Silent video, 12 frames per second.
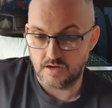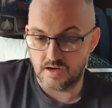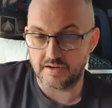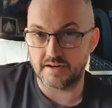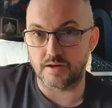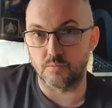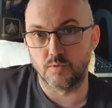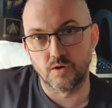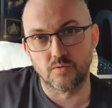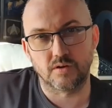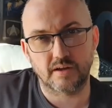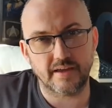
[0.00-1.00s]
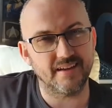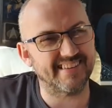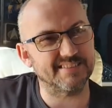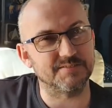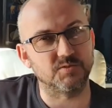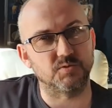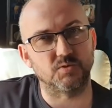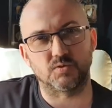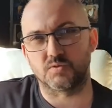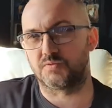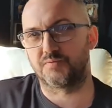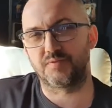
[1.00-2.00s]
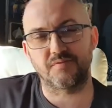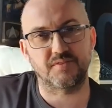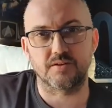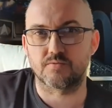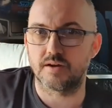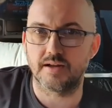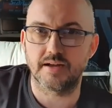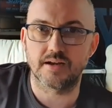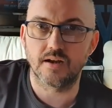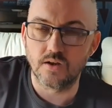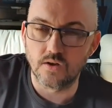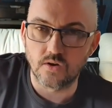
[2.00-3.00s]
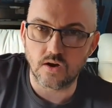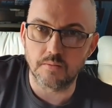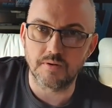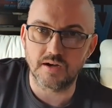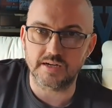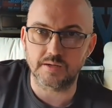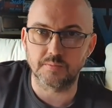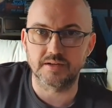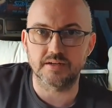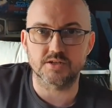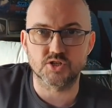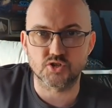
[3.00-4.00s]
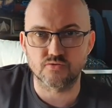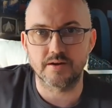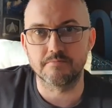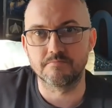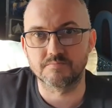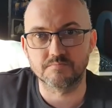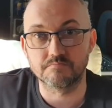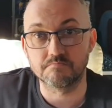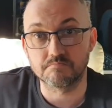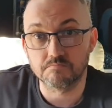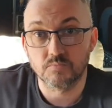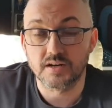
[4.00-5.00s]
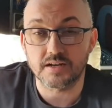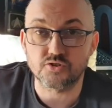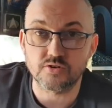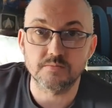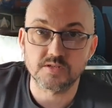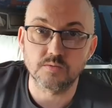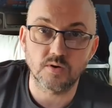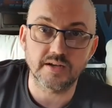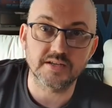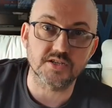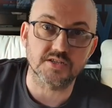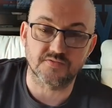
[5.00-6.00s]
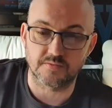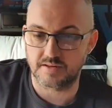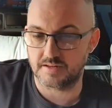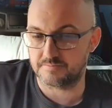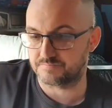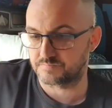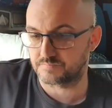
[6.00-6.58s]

I think we'll look at it and think, oh, 50 grand, A lot of money. We need to trim we need to trim some wages from there.